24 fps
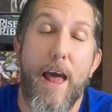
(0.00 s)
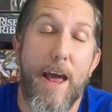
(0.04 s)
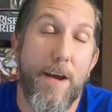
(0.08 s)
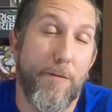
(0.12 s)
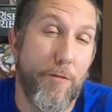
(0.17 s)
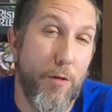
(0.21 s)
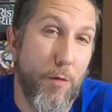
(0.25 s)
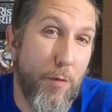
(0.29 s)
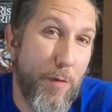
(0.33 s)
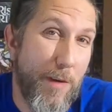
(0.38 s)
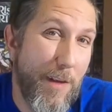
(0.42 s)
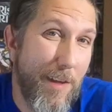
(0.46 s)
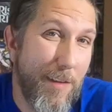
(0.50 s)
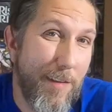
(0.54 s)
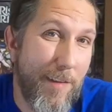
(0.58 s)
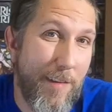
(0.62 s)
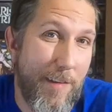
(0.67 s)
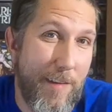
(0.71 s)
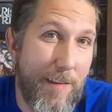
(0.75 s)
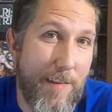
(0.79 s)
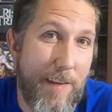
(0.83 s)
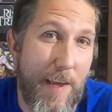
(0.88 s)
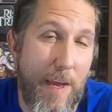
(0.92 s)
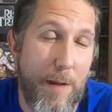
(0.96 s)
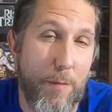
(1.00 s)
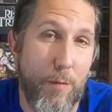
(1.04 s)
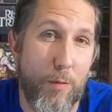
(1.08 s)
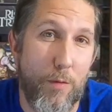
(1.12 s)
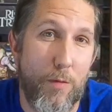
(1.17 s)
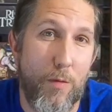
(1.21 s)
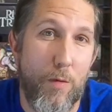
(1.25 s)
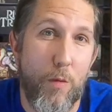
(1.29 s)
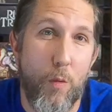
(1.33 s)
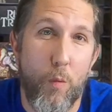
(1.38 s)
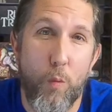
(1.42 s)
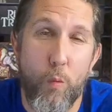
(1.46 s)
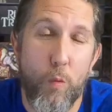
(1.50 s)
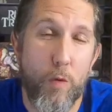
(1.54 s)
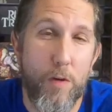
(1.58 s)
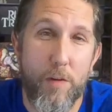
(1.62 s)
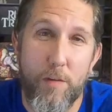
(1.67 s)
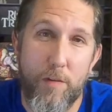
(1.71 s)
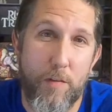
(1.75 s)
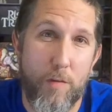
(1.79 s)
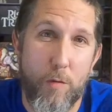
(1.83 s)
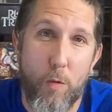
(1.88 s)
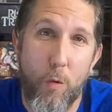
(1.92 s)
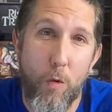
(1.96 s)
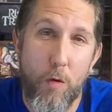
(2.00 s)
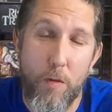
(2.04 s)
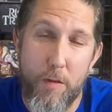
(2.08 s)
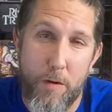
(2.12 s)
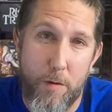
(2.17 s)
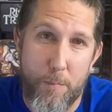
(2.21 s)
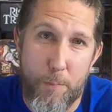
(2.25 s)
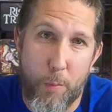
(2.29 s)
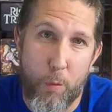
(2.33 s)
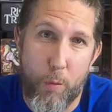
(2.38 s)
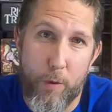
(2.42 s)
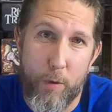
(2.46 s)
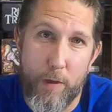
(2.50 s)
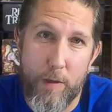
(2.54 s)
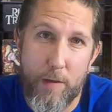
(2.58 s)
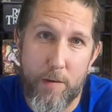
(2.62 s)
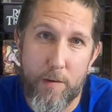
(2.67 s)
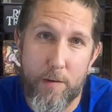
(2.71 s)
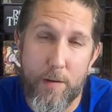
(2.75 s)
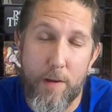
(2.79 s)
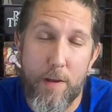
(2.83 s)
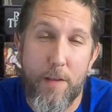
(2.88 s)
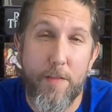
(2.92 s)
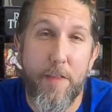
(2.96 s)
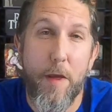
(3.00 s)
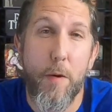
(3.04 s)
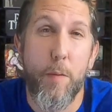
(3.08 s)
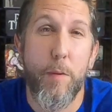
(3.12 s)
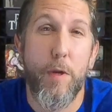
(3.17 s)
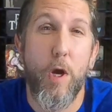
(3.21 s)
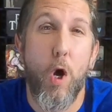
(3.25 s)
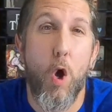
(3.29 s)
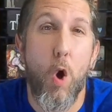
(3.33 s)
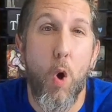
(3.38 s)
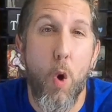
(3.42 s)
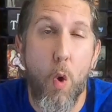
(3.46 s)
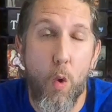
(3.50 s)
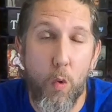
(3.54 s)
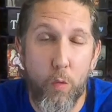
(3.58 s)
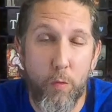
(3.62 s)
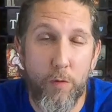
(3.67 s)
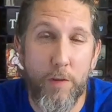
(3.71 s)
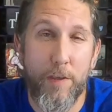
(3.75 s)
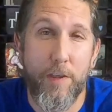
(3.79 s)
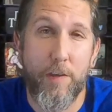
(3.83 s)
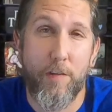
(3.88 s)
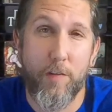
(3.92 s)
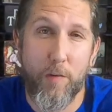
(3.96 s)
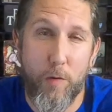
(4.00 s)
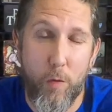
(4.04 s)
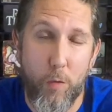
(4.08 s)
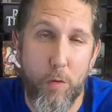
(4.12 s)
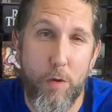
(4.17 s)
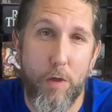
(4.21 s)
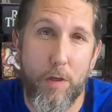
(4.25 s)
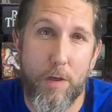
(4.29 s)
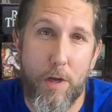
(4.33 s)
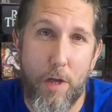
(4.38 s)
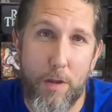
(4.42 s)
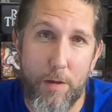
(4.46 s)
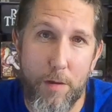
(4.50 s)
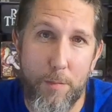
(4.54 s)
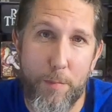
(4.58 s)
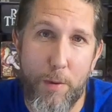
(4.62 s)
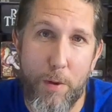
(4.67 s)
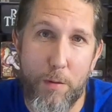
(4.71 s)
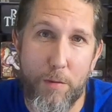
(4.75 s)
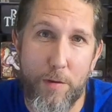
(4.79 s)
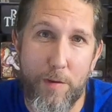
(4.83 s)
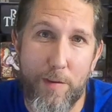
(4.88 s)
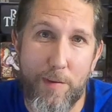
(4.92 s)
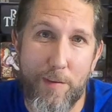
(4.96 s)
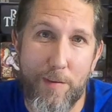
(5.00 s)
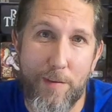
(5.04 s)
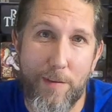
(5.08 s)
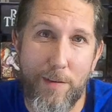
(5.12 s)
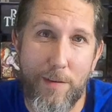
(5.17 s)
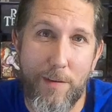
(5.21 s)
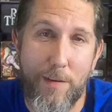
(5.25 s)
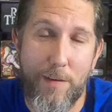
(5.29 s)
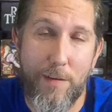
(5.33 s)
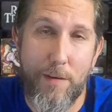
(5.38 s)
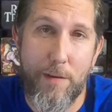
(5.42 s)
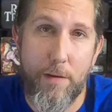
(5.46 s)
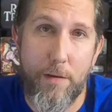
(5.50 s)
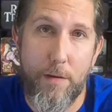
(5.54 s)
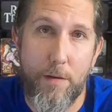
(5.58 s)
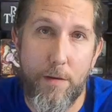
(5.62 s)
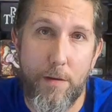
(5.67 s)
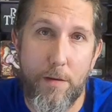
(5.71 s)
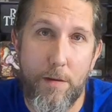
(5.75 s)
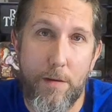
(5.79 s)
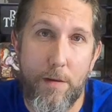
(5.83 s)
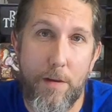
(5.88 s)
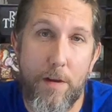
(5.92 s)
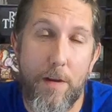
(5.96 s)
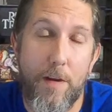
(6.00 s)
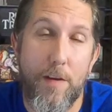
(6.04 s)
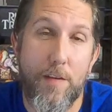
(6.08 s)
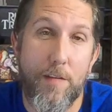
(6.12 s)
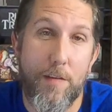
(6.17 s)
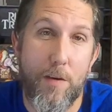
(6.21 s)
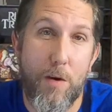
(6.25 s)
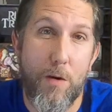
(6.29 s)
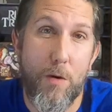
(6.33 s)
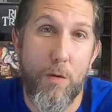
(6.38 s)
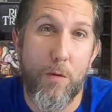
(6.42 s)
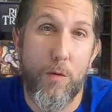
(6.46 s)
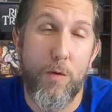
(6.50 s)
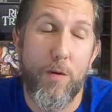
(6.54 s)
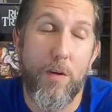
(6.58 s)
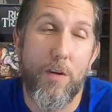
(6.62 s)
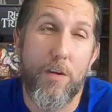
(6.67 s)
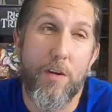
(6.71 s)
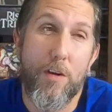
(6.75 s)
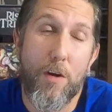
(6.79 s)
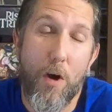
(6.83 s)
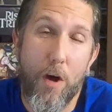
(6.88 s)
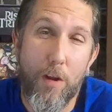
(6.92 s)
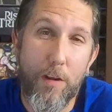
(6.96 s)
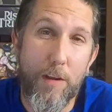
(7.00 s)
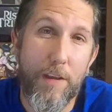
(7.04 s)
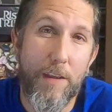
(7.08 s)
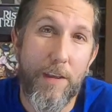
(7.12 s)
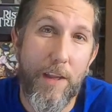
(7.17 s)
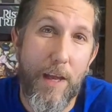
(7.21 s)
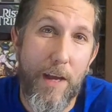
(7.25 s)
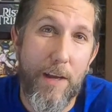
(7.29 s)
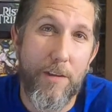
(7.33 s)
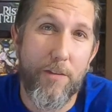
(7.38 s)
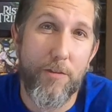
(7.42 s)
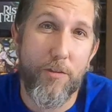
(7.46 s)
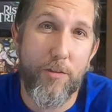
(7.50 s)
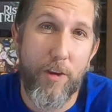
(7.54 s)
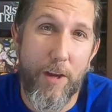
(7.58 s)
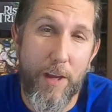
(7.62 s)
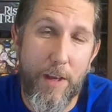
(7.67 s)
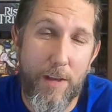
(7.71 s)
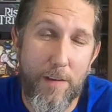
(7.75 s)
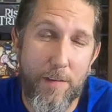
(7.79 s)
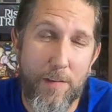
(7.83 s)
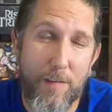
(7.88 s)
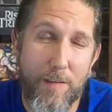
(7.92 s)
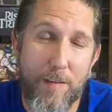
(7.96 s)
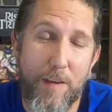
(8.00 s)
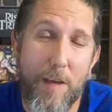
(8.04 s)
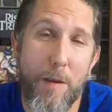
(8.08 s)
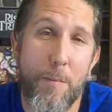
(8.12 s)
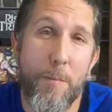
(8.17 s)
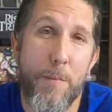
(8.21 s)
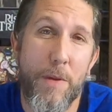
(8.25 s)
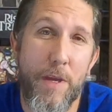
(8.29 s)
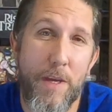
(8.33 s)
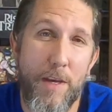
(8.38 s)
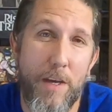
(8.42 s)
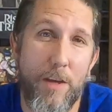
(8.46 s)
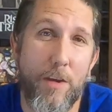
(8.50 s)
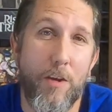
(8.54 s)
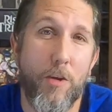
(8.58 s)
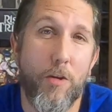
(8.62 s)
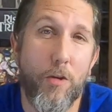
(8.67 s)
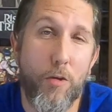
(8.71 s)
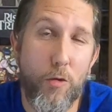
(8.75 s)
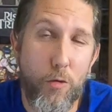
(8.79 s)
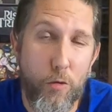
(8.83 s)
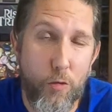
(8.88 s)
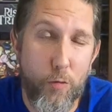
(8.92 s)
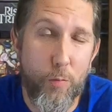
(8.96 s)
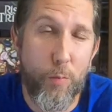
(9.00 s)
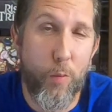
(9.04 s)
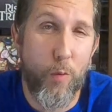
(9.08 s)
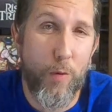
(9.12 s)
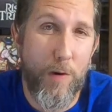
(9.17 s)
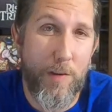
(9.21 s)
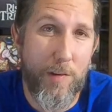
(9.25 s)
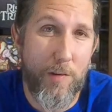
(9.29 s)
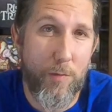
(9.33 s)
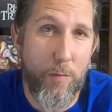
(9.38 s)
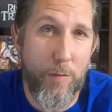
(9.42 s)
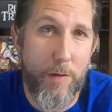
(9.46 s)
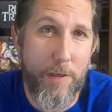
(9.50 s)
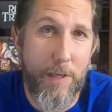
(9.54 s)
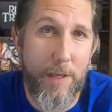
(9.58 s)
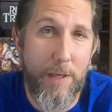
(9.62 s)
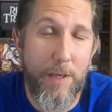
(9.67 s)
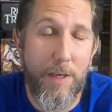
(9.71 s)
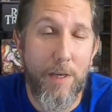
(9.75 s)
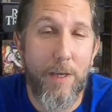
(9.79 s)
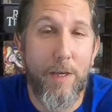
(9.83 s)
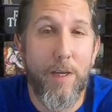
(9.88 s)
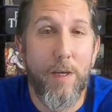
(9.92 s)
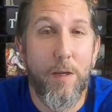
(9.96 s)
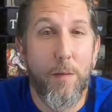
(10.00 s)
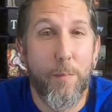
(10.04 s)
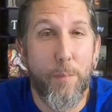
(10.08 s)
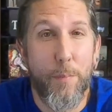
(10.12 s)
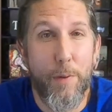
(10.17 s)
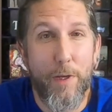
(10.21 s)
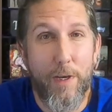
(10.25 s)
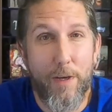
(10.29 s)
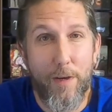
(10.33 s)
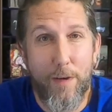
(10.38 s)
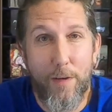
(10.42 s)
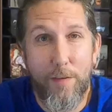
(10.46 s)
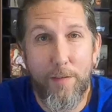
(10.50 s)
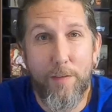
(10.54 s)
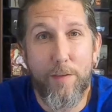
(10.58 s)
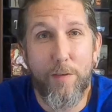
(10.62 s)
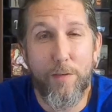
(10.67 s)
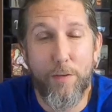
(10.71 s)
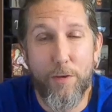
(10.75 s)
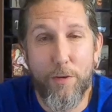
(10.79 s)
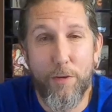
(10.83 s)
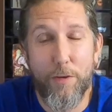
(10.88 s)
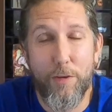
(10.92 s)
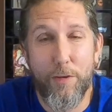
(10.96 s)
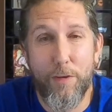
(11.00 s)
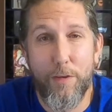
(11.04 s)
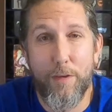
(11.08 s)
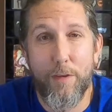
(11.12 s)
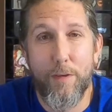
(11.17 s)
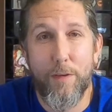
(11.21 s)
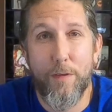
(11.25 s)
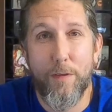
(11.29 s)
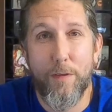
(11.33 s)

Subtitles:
Everyone else at the table wouldn't score their points. They would only score a color bonus. So calling last chance can be a huge point swing, but it also could